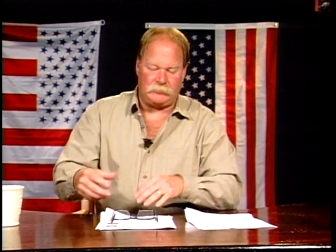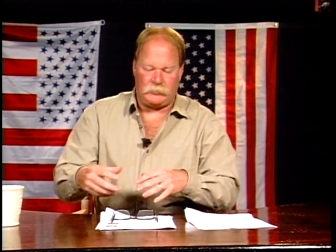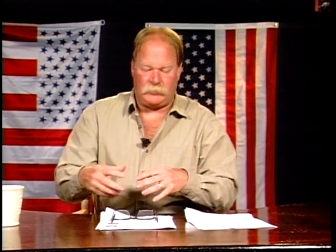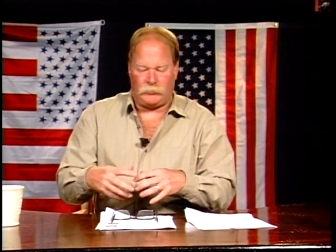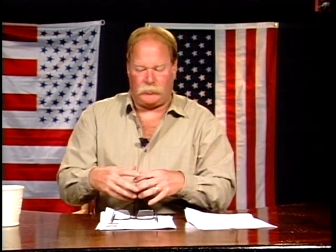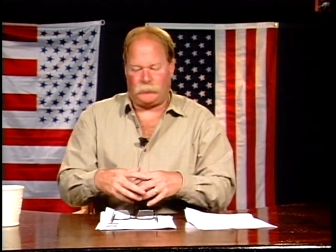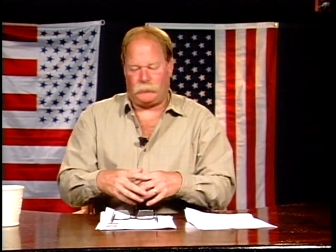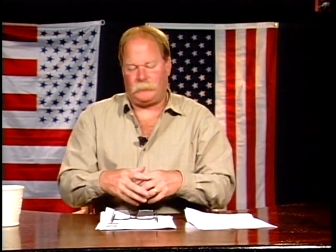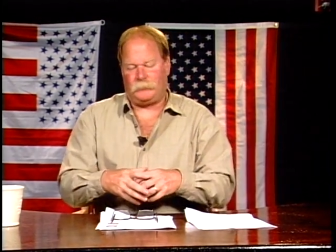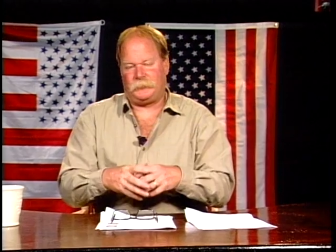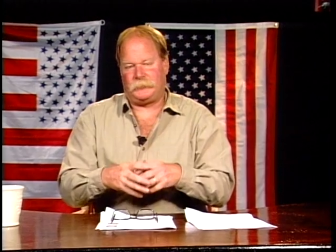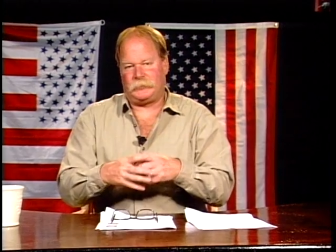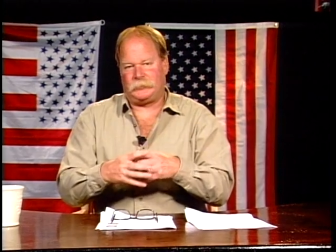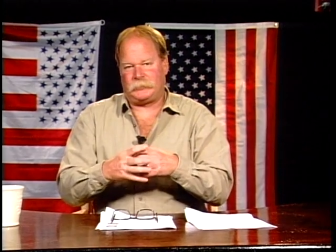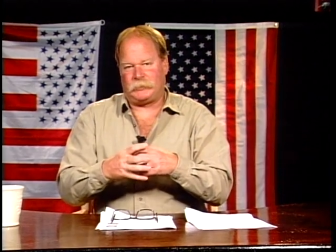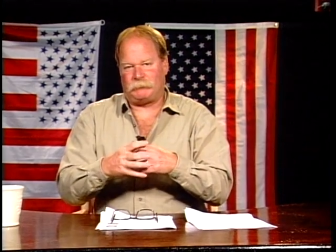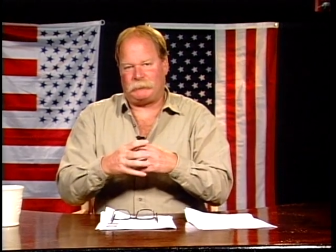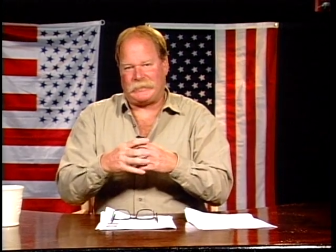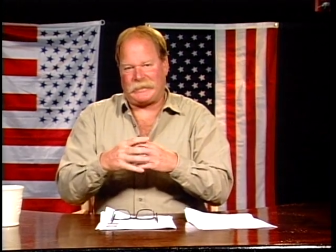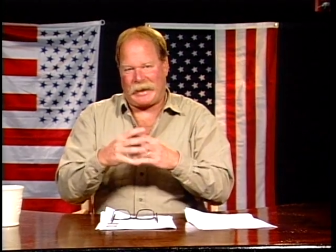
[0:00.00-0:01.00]

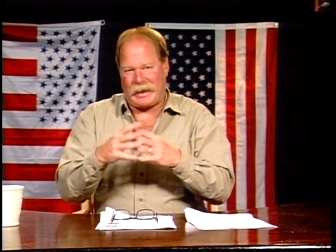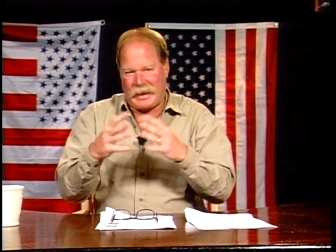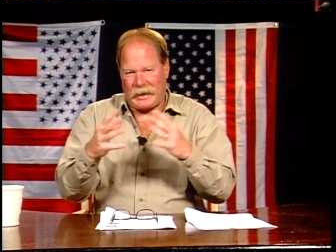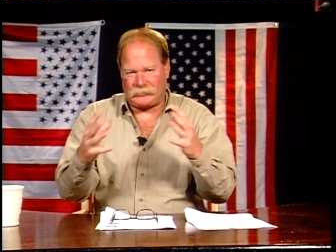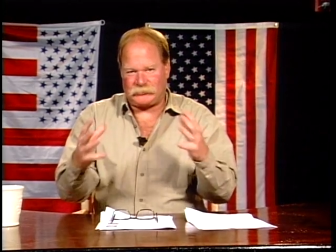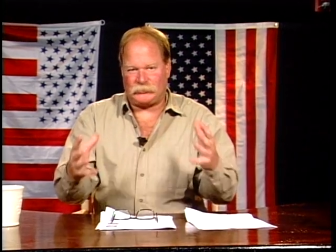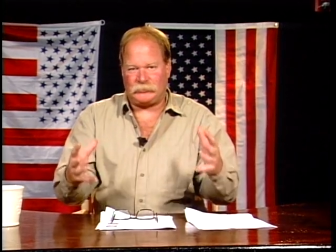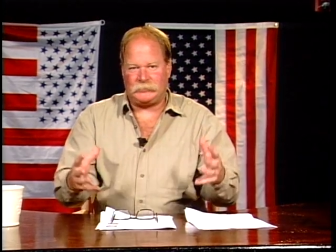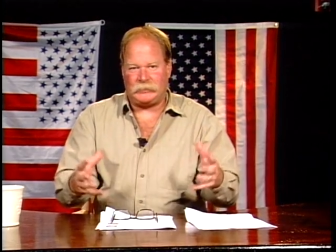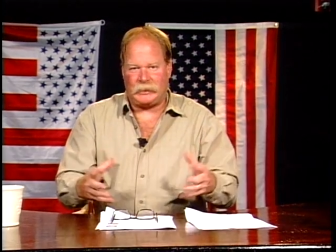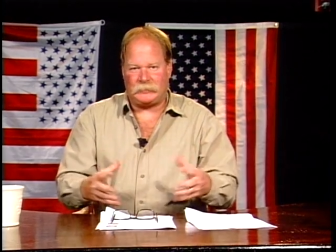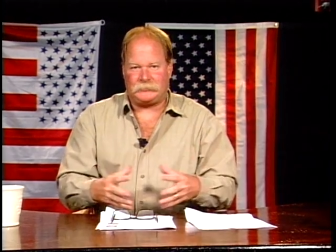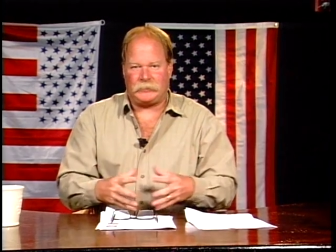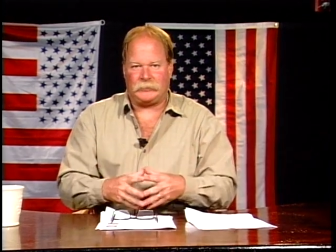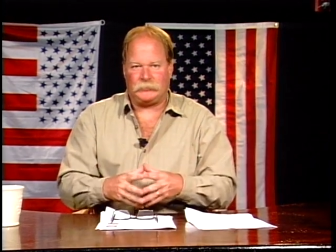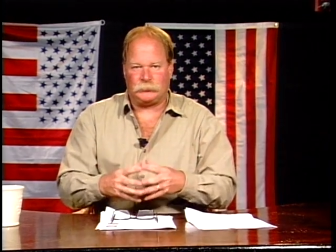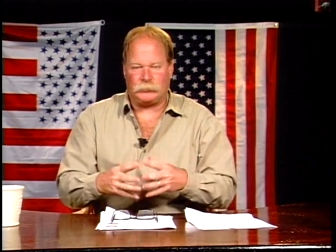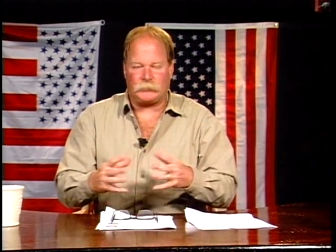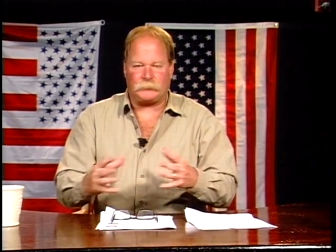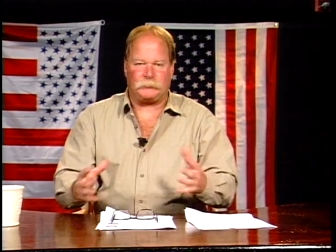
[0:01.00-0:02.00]
the reaction that
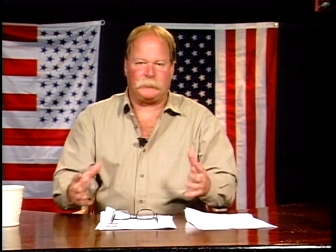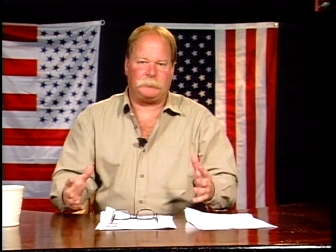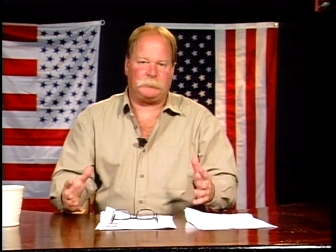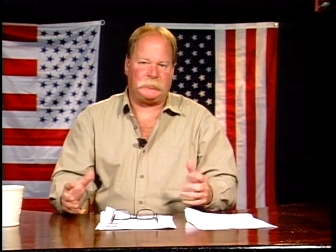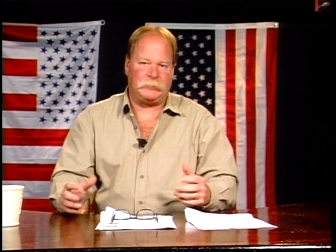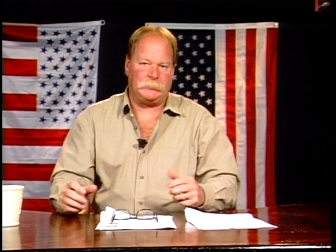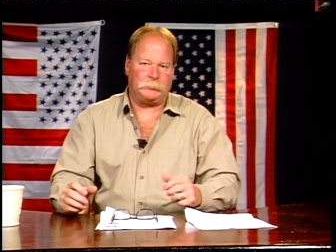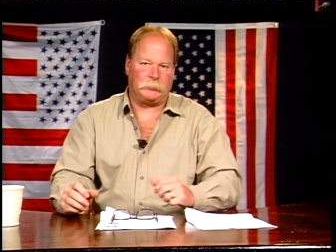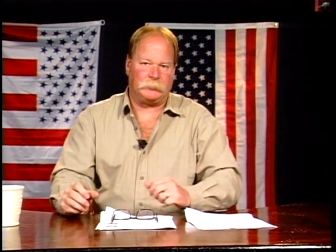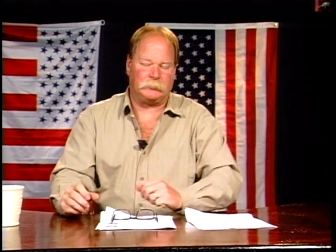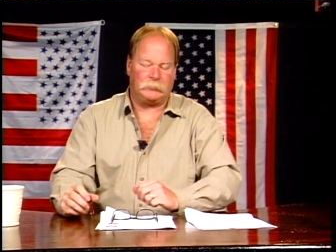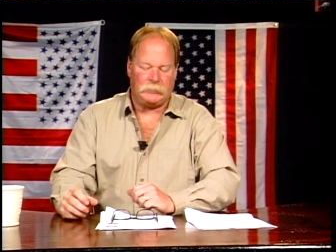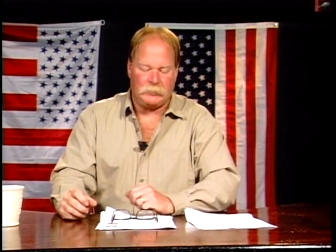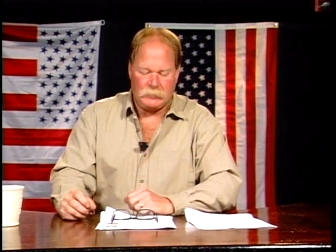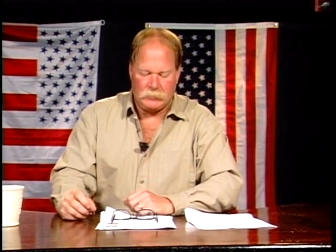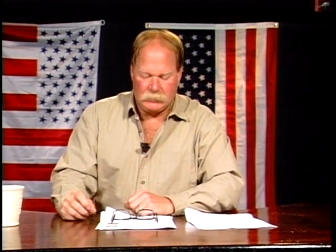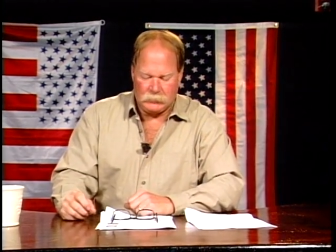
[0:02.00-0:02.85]
they look for people,